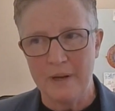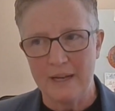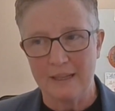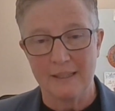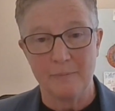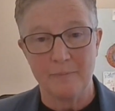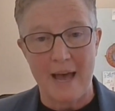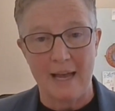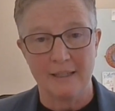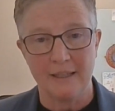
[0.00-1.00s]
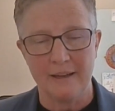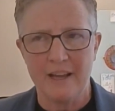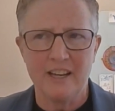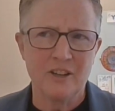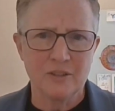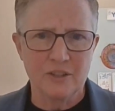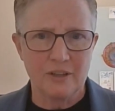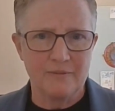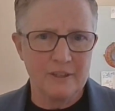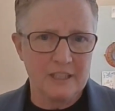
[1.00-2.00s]
we expect and
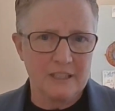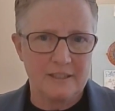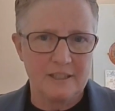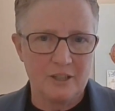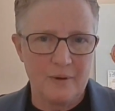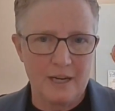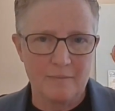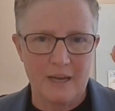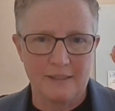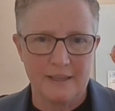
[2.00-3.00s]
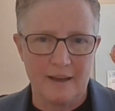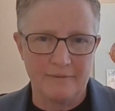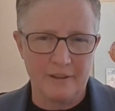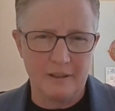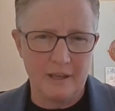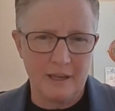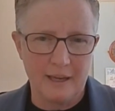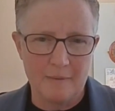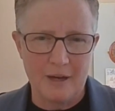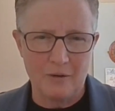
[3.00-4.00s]
sort of really situating myself and
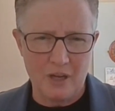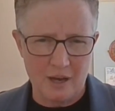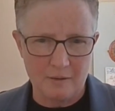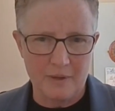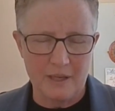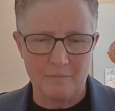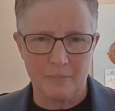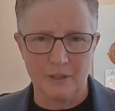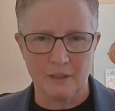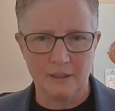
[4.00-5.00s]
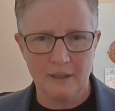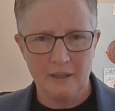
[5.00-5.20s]
thinking about young people.